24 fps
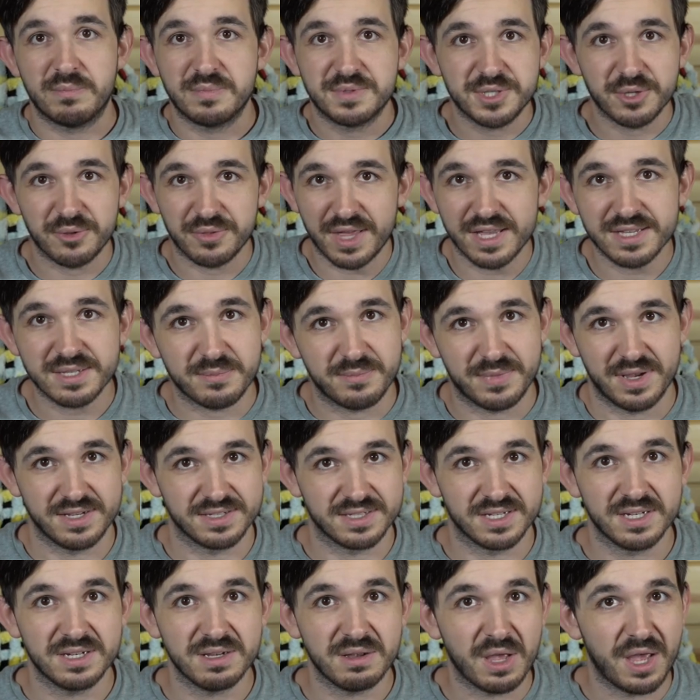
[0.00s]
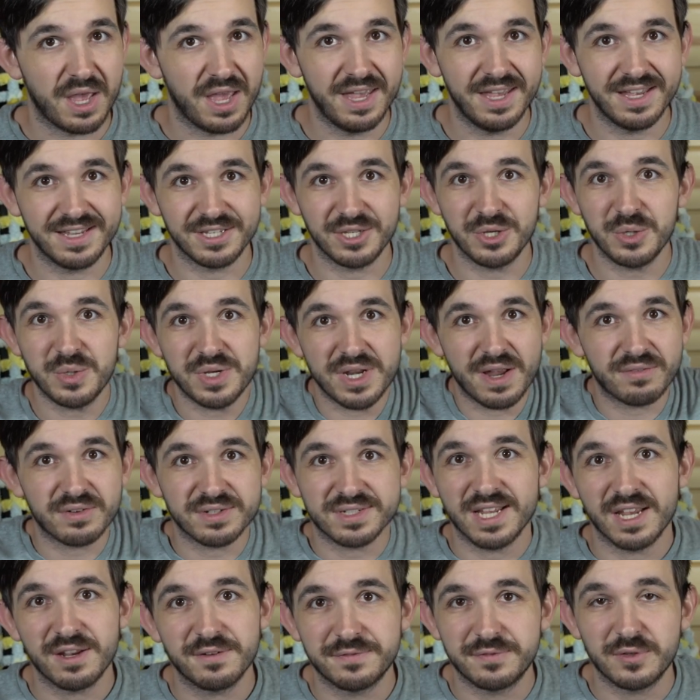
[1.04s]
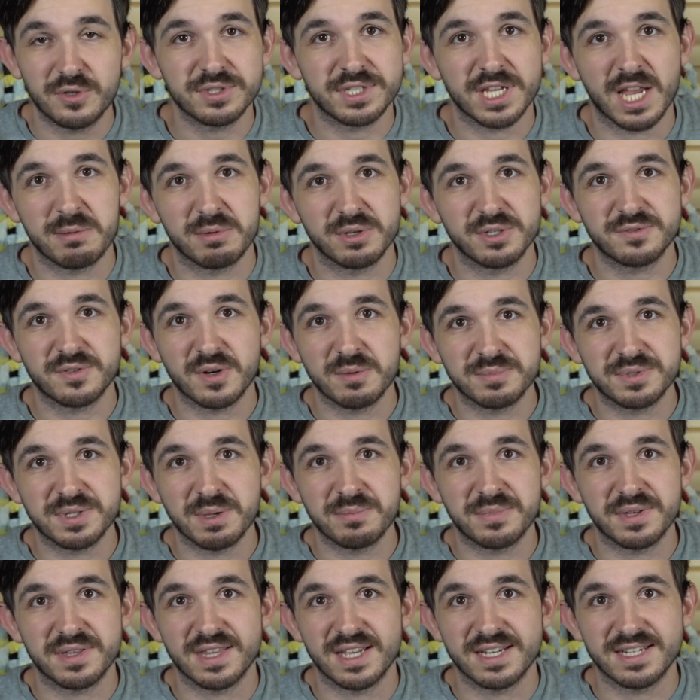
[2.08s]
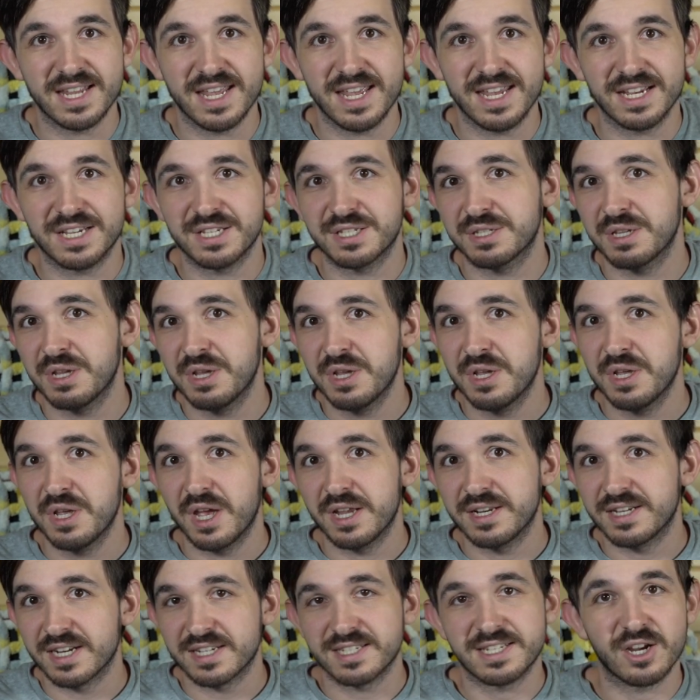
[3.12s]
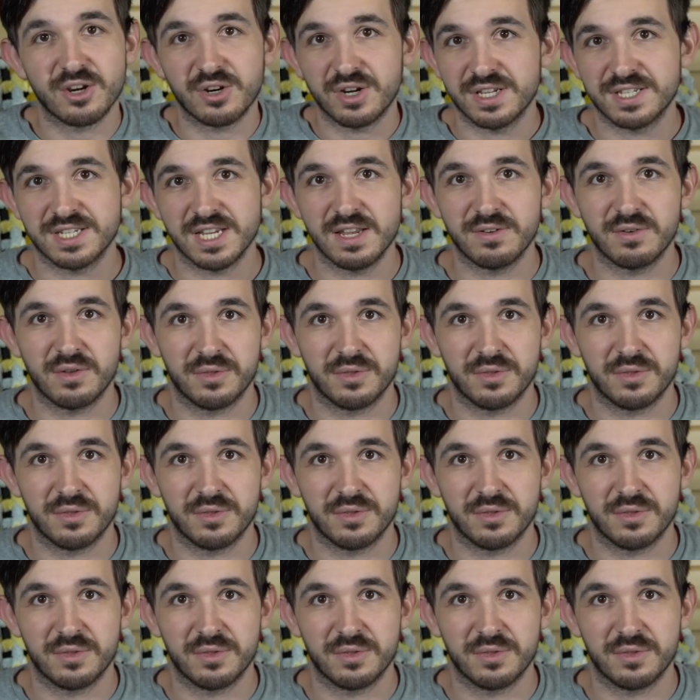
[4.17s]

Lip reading: So that's amazing. You never take full damage from something that takes a dexterity saving